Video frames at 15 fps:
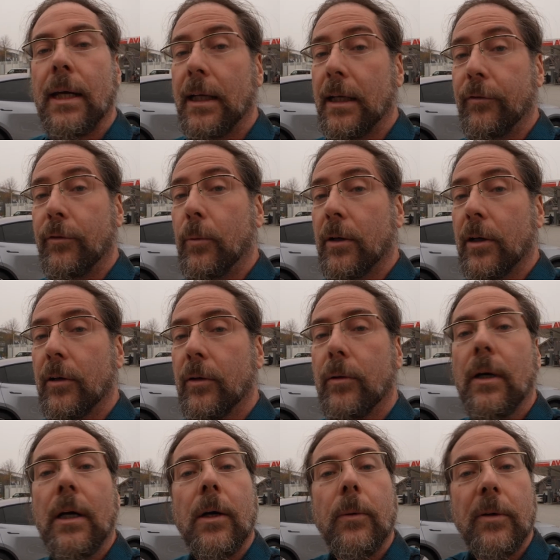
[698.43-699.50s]
And if you want to know
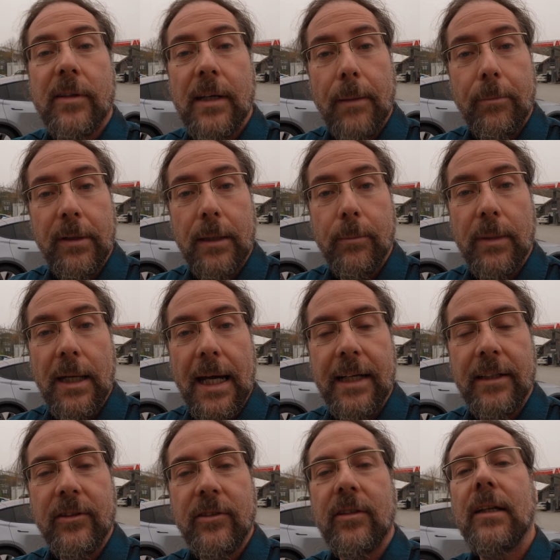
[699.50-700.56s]
what's happening
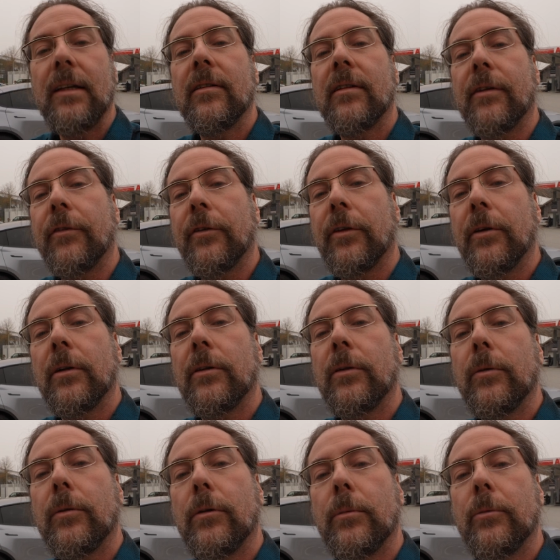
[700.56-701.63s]
behind the scenes, I have a third
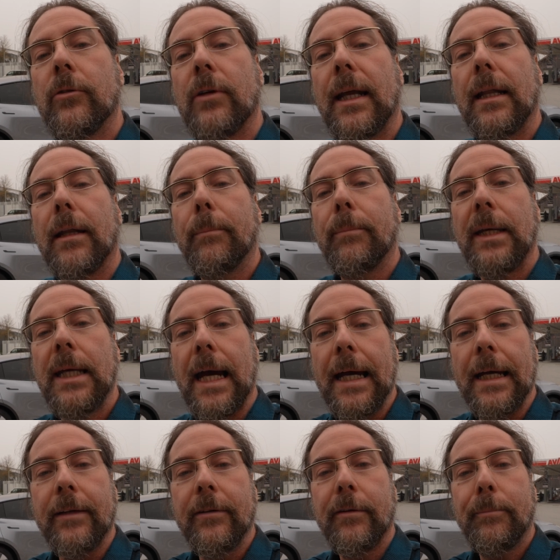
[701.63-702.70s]
YouTube channel,
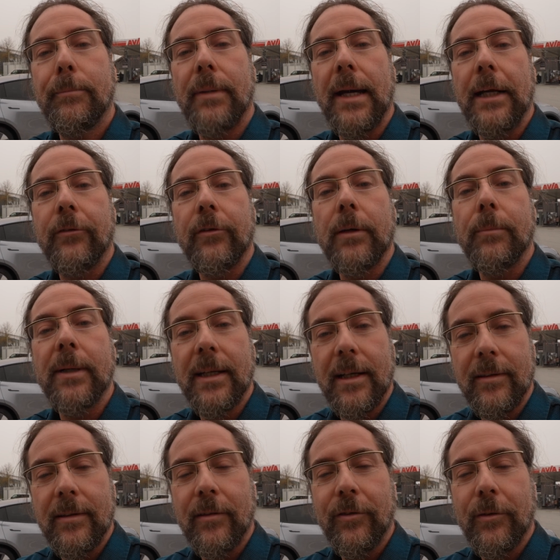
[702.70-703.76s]
Behind the Battery. But
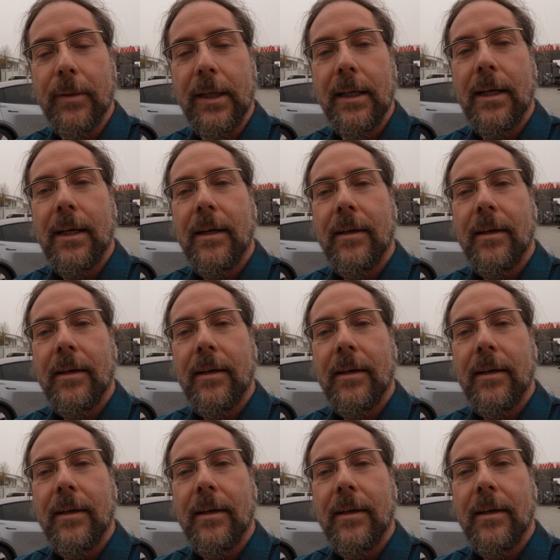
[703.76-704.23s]
that's it for me.